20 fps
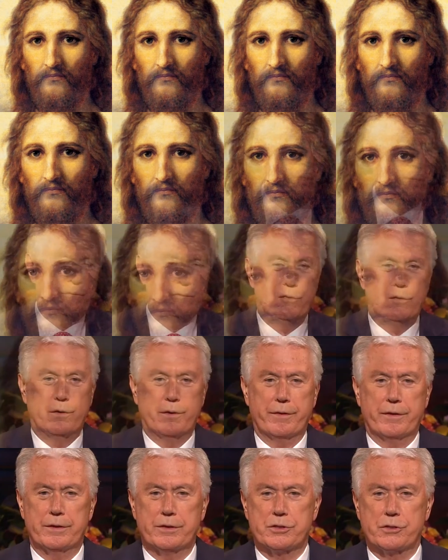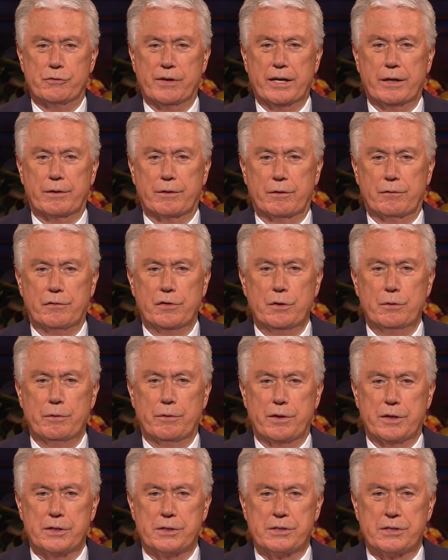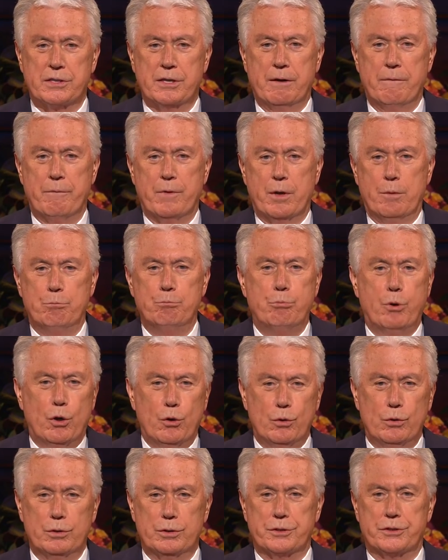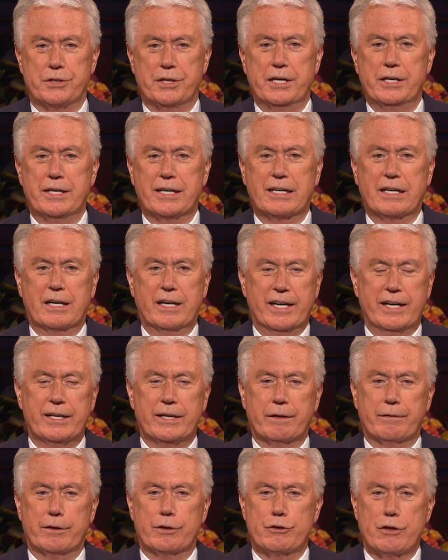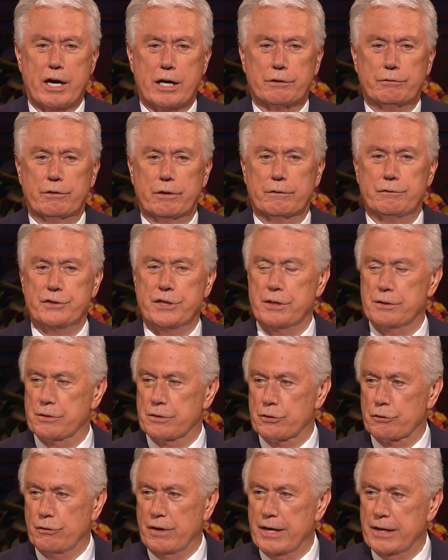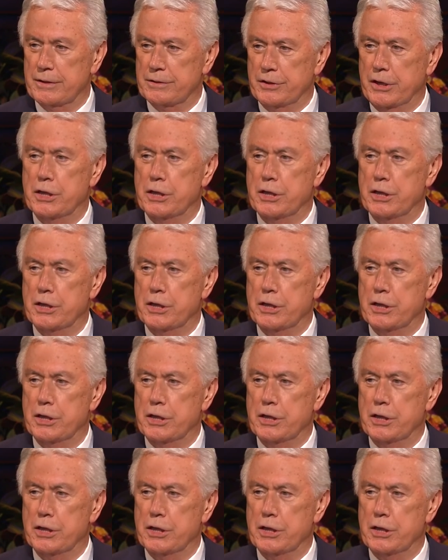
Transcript: Now, for the strength of youth is bold in declaring the doctrine of Jesus Christ.